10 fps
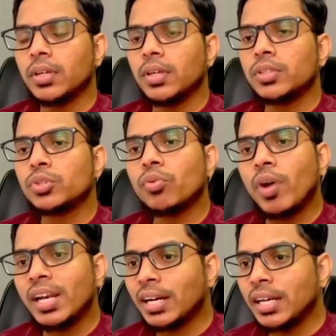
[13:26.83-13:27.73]
So
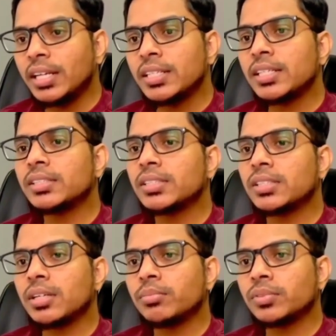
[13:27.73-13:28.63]
while clean agent
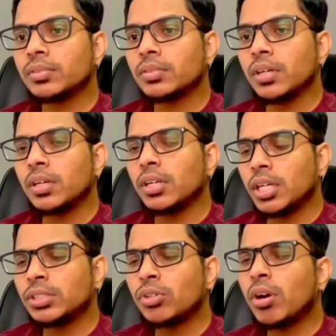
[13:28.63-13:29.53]
systems
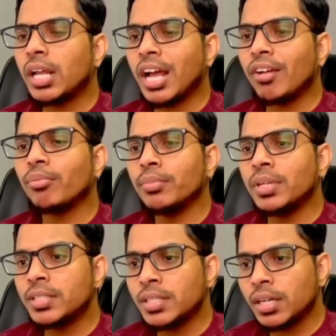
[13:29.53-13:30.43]
does not have
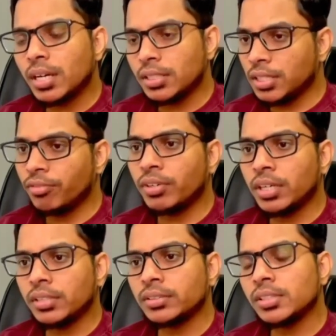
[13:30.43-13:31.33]
major safety
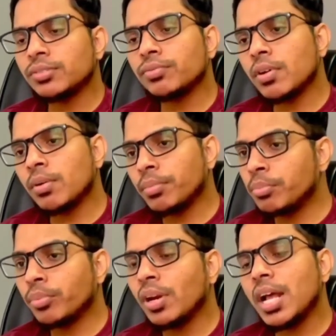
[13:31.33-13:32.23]
concerns for
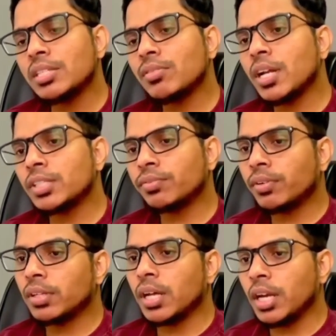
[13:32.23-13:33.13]
people as well as
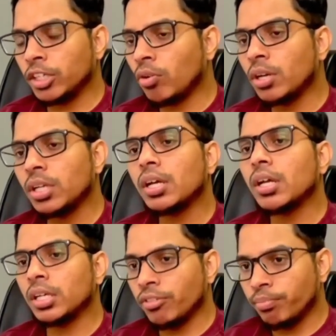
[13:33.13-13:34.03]
for the electronic
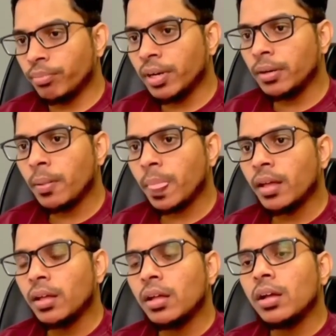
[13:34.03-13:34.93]
equipment,
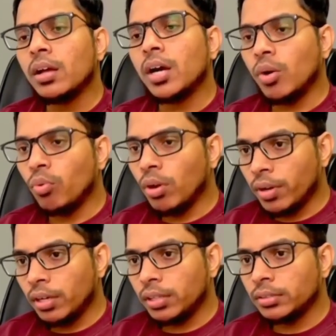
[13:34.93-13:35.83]

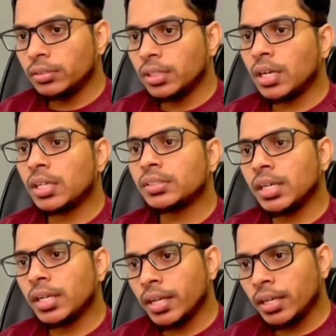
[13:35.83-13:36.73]
however, there are
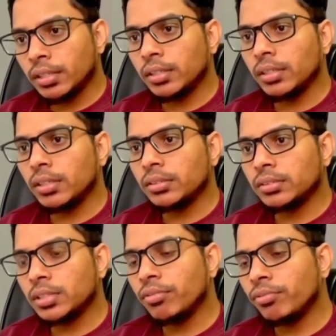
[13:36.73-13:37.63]
certain
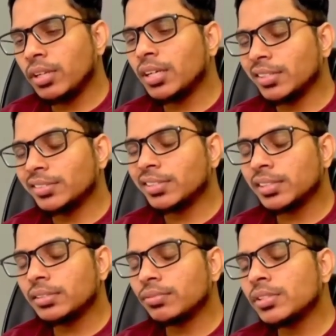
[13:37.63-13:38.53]
safety
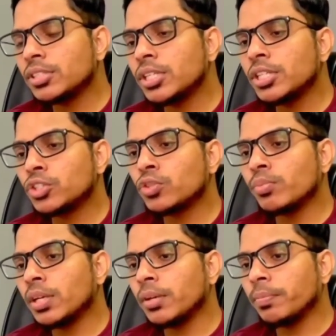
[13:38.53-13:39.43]
concerns which needs to
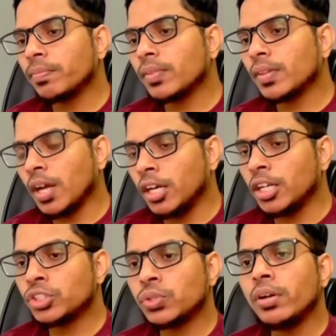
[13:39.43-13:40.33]
be
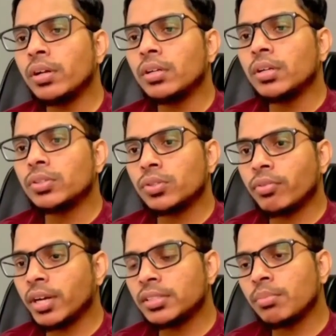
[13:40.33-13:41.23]
understood. So
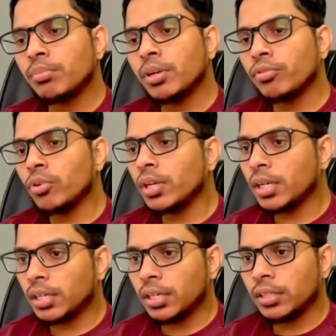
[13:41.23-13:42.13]
for example, if you look
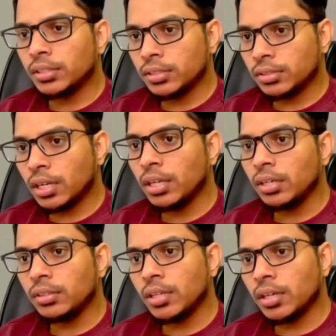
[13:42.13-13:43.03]
at the
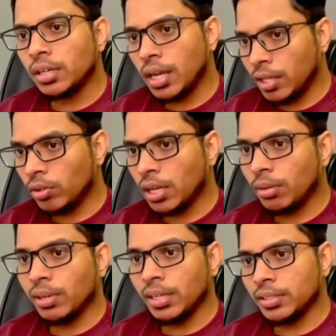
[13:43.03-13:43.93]
screen, there are
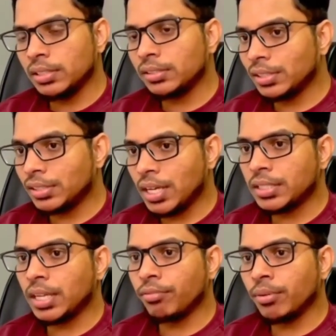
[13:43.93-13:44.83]
halocarbon agents such as
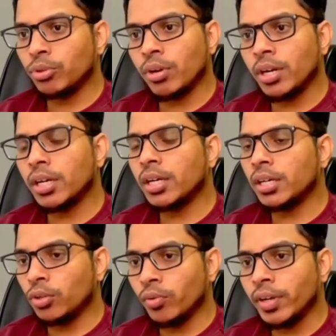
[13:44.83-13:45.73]
FM200
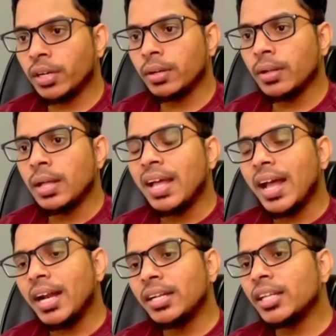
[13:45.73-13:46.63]
and Novec,
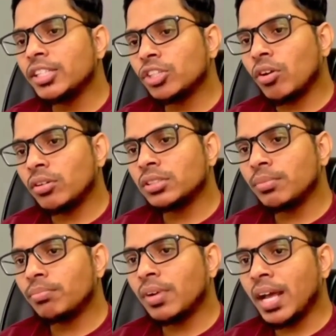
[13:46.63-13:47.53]
and there is a
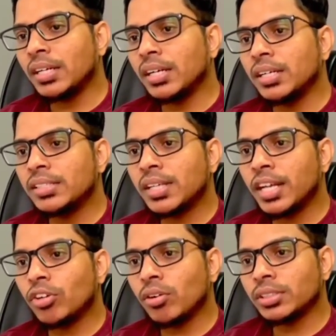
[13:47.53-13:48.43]
concept like
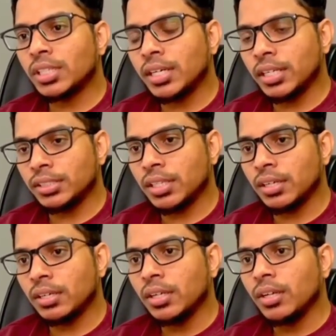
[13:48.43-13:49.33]
design
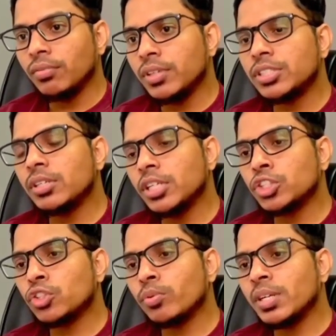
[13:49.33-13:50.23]
concentration which
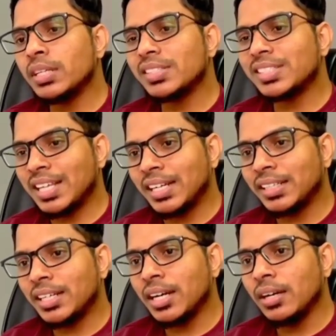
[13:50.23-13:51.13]
needs to be
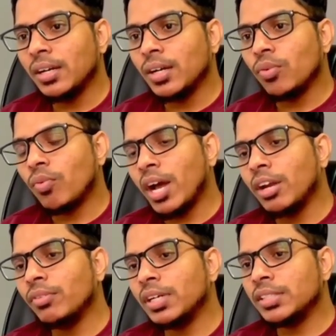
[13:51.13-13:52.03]
selected while
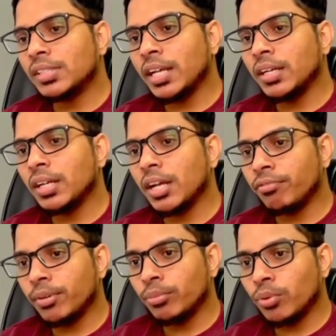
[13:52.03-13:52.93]
we design
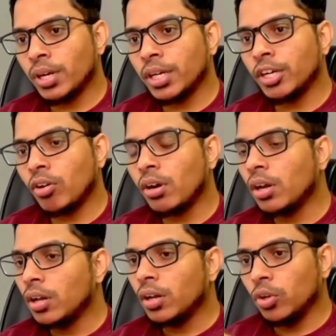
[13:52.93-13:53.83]
FM200 or
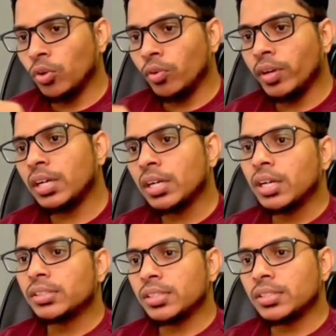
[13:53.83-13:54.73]
Novec
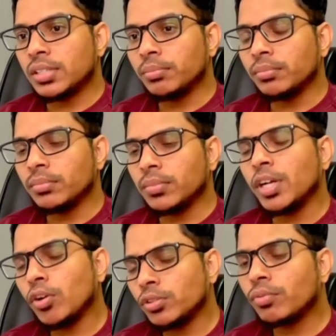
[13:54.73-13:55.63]
system,
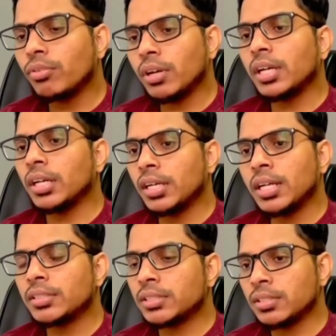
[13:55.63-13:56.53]
and also for inert
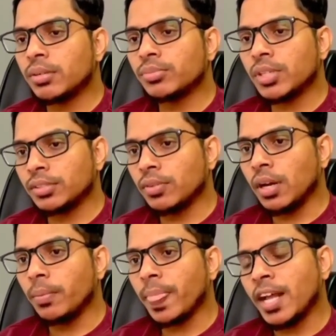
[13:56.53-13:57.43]
gas systems as
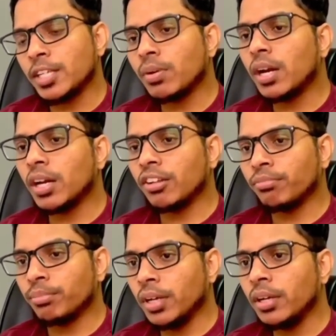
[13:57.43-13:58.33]
well, as per
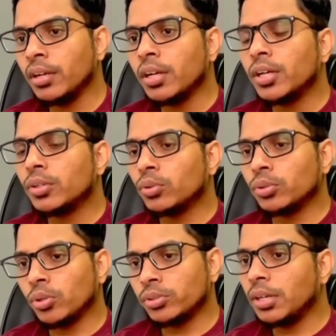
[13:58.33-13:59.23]
NFPA
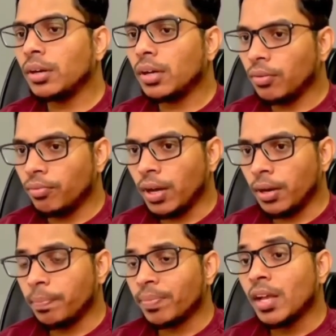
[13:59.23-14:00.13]

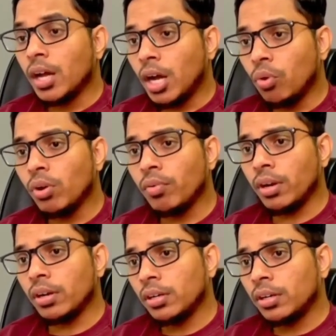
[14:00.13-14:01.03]
2001.
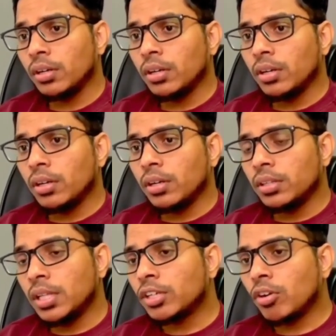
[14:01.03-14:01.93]
However,
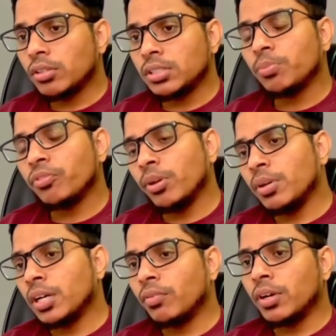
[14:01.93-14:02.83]
that concept will be
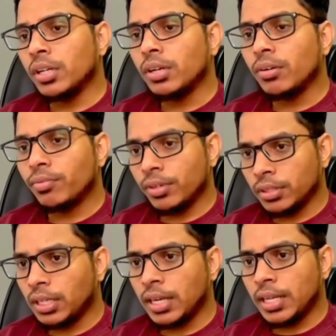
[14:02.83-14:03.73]
covered in
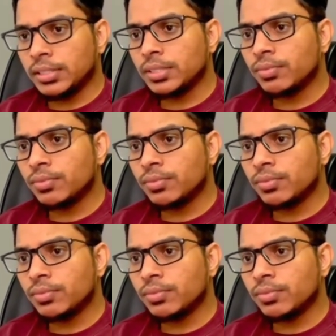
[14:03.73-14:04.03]
further classes.